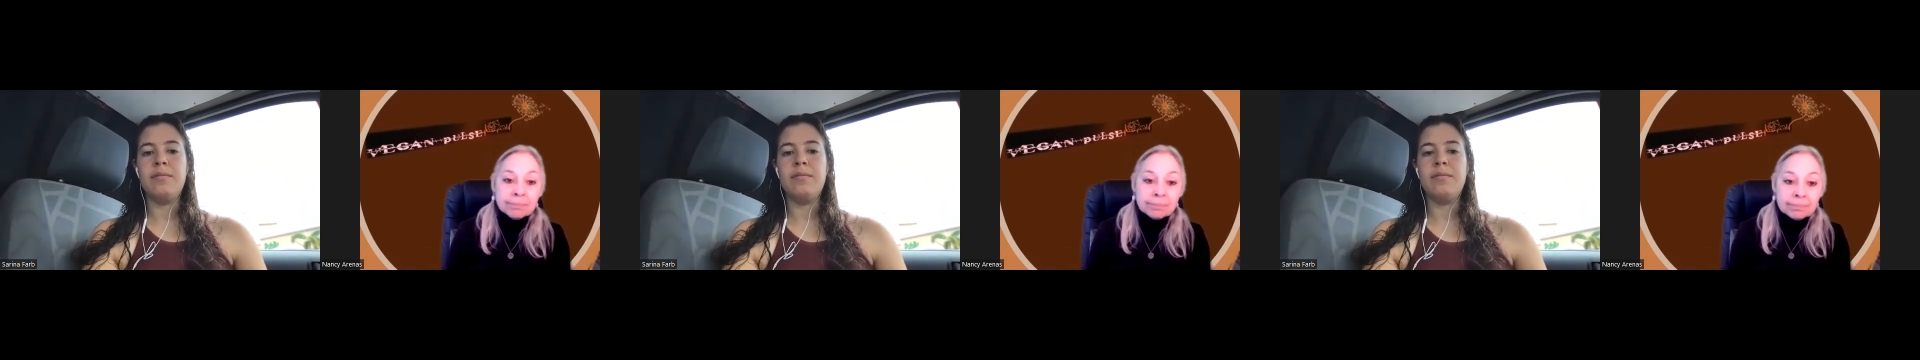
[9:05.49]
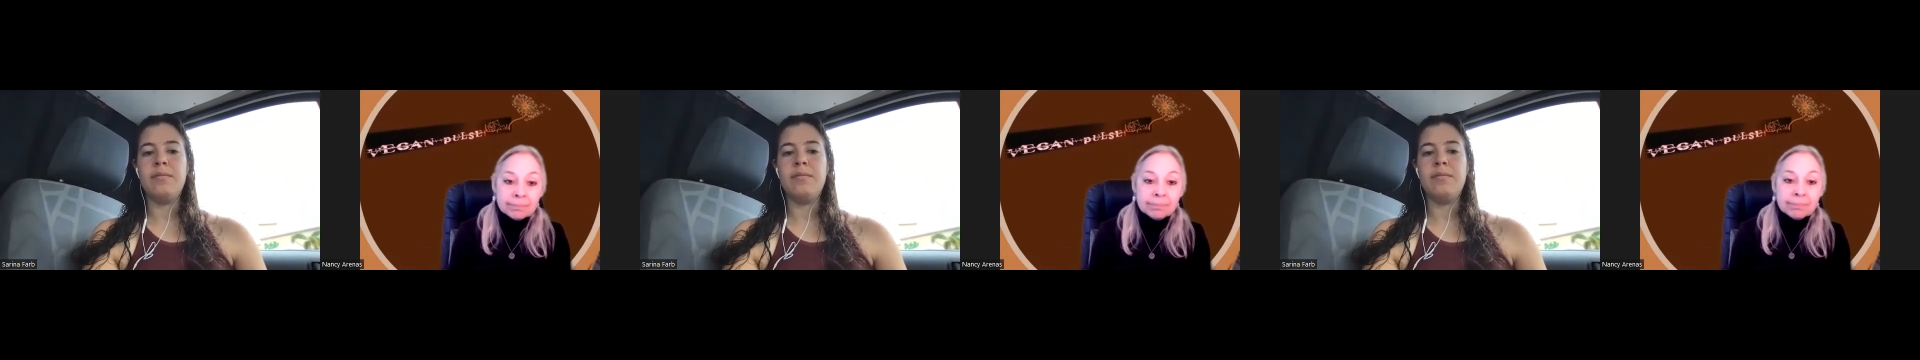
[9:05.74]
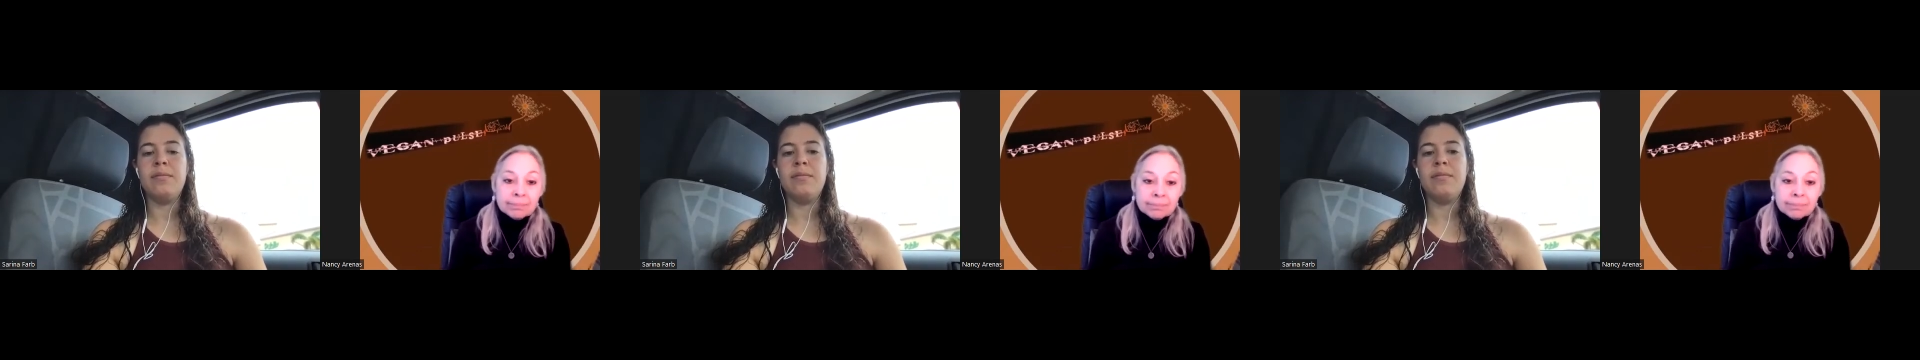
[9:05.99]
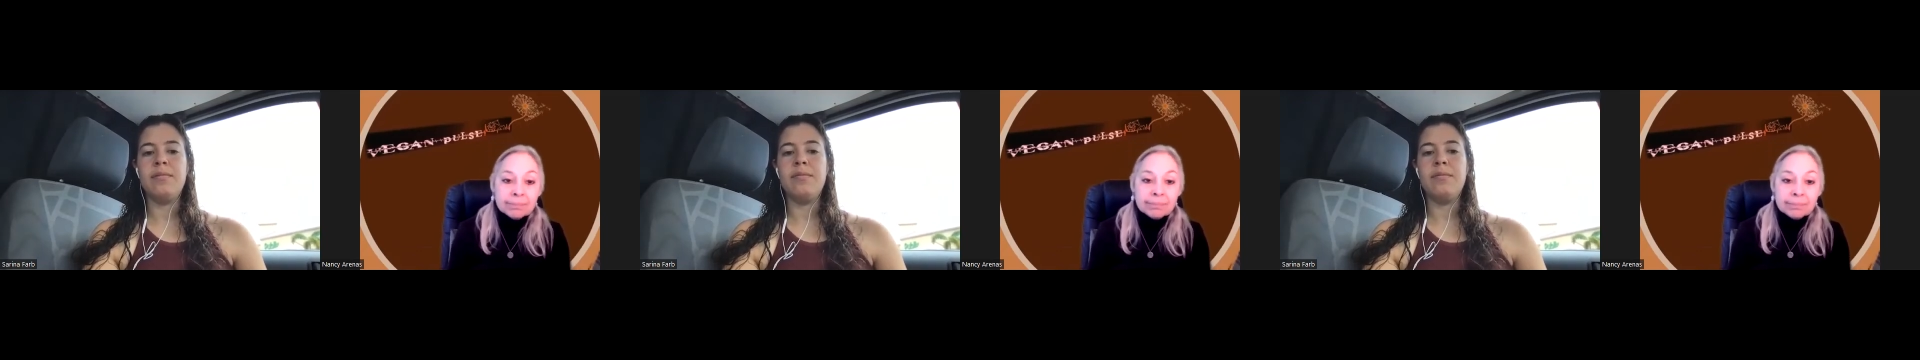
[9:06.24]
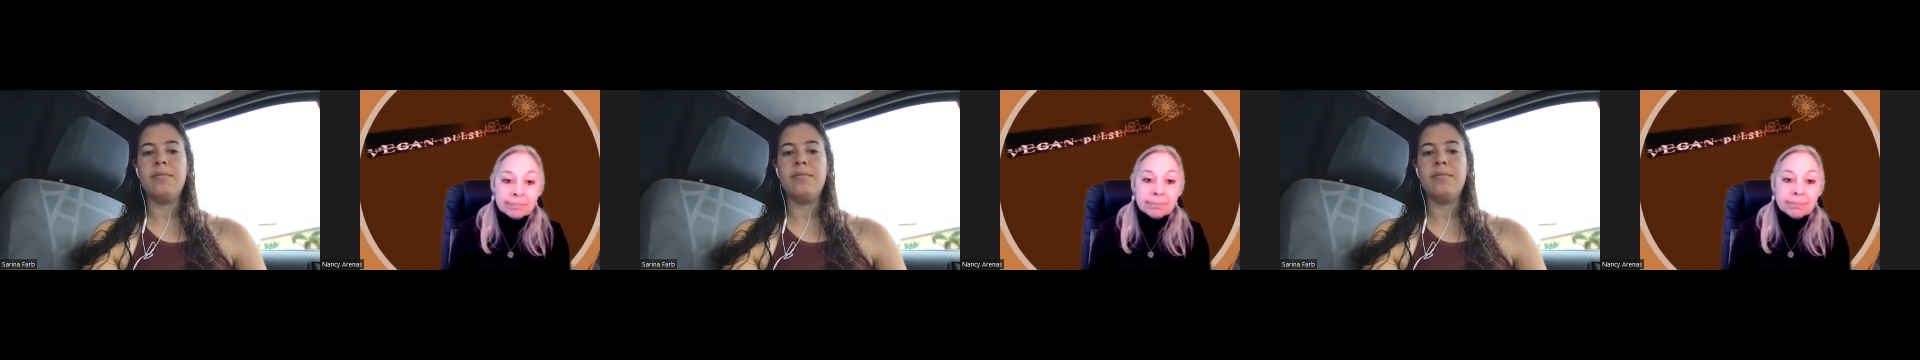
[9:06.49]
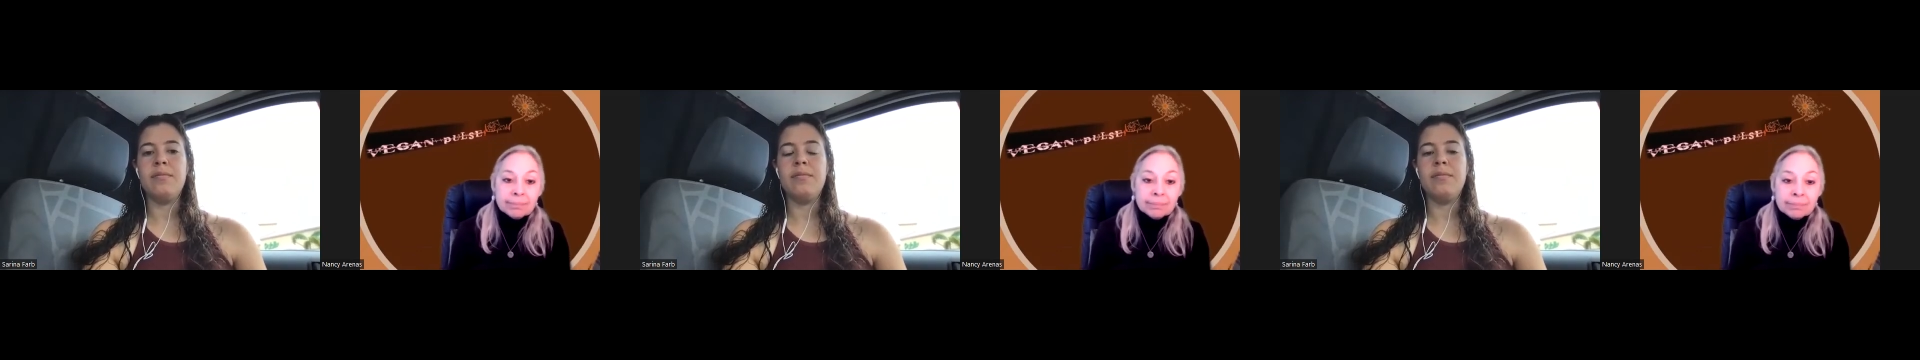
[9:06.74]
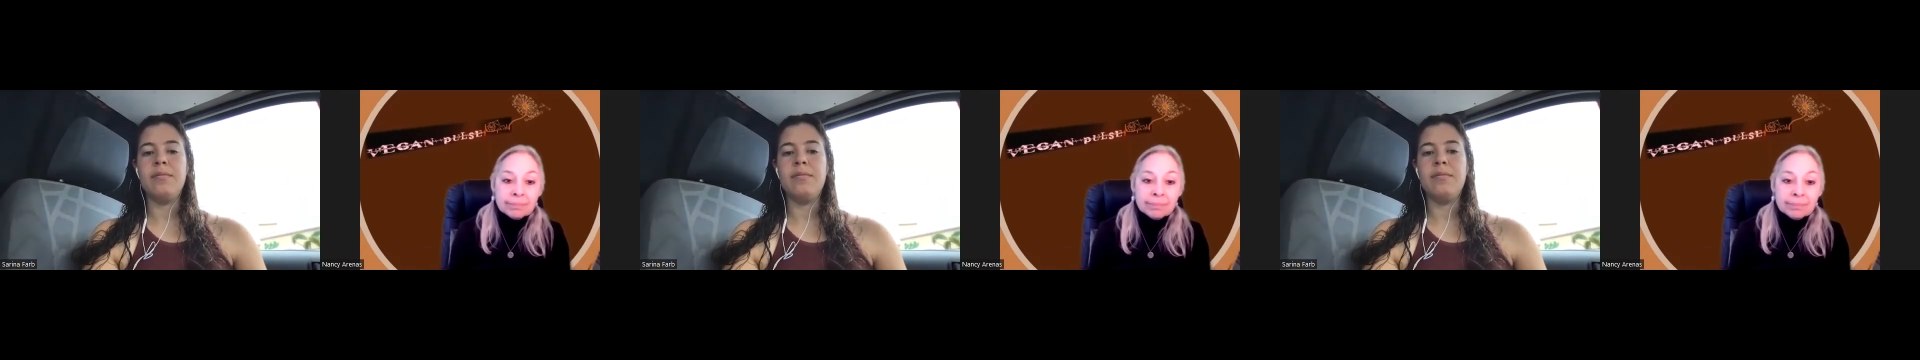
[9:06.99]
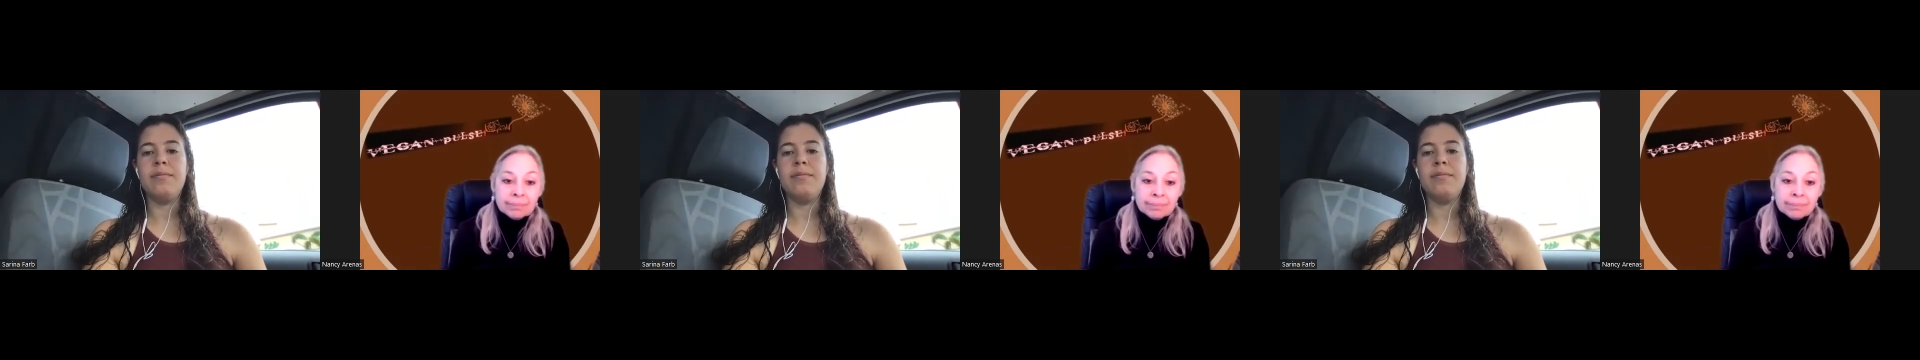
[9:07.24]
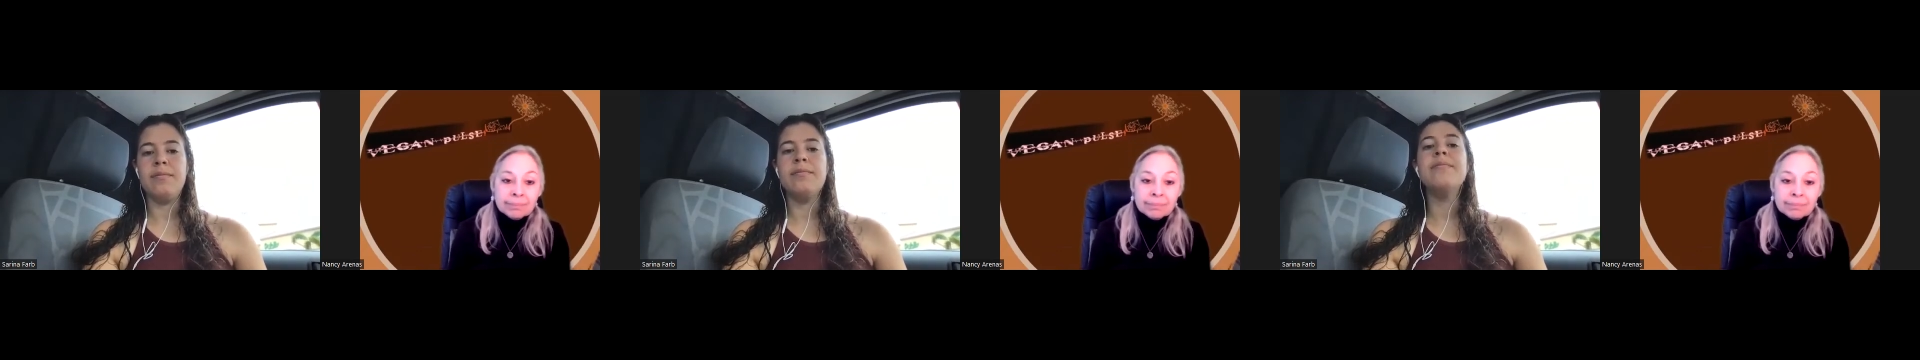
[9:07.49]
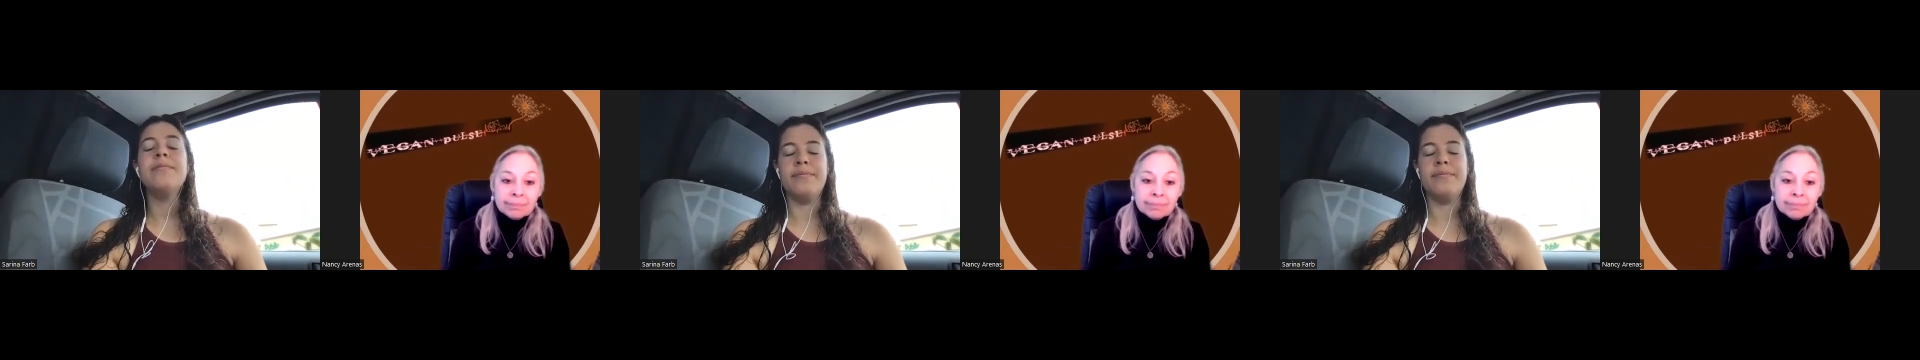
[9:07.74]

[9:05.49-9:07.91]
No one is speaking in this clip.